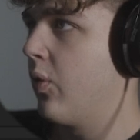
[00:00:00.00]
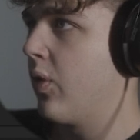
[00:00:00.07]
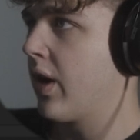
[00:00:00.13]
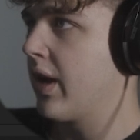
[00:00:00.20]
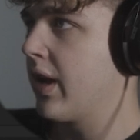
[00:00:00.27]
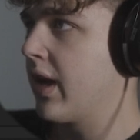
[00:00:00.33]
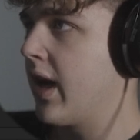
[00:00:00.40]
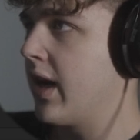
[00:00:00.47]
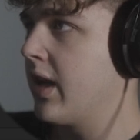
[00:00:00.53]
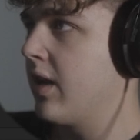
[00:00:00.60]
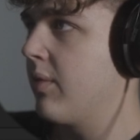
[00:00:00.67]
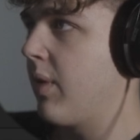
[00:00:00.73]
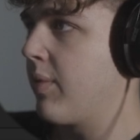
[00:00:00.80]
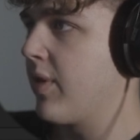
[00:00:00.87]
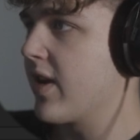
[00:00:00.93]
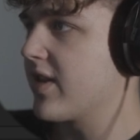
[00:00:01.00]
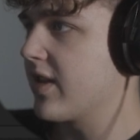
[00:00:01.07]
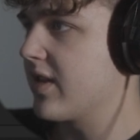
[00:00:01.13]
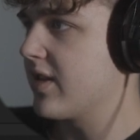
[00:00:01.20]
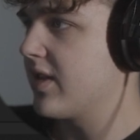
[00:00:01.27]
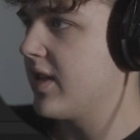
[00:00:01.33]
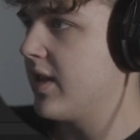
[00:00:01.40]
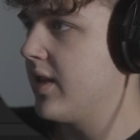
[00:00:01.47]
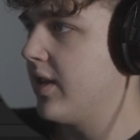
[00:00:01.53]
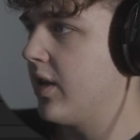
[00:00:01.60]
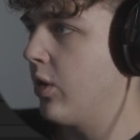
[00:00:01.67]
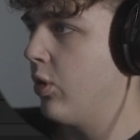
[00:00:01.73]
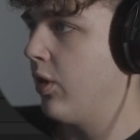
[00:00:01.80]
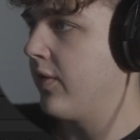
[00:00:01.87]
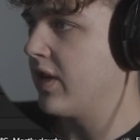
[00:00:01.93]
we're gonna cut it by pressing C,
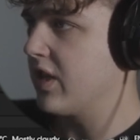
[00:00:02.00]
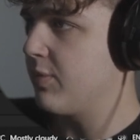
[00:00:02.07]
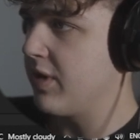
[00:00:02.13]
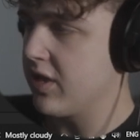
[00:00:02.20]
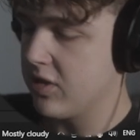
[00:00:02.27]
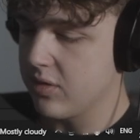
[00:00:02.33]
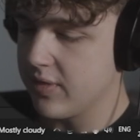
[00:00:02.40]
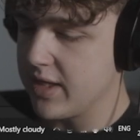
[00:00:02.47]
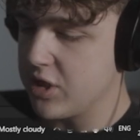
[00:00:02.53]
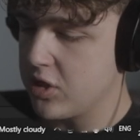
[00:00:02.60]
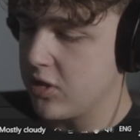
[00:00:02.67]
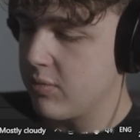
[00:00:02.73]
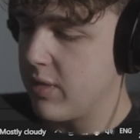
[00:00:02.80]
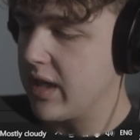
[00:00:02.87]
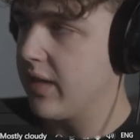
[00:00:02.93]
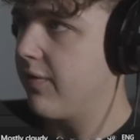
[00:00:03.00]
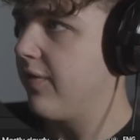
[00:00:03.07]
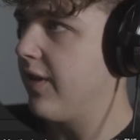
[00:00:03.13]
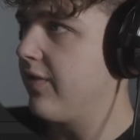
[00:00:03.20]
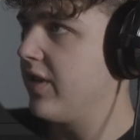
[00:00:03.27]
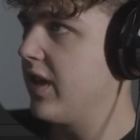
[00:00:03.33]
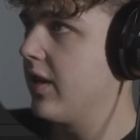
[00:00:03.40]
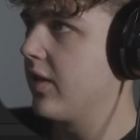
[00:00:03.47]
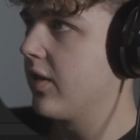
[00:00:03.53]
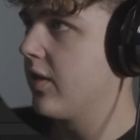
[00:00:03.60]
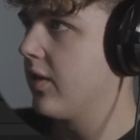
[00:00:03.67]
go over to speed and duration, make it 50.